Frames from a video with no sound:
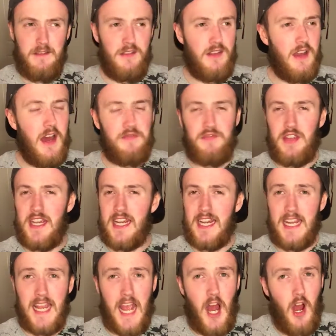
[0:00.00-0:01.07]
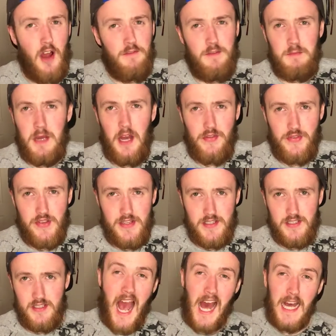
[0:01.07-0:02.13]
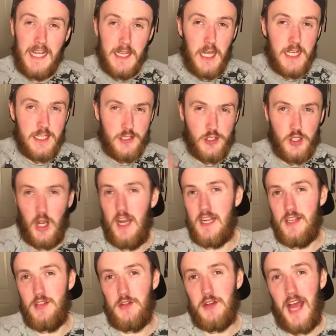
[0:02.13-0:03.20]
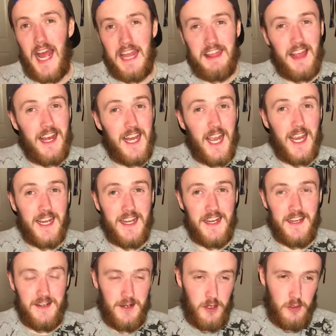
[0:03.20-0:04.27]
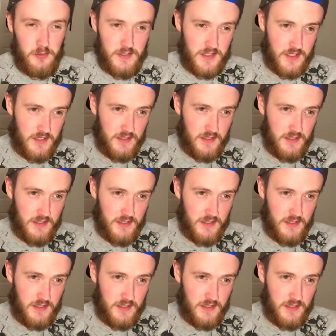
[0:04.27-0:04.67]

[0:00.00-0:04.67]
Nothing off about this. I like chocolate. I like, you know,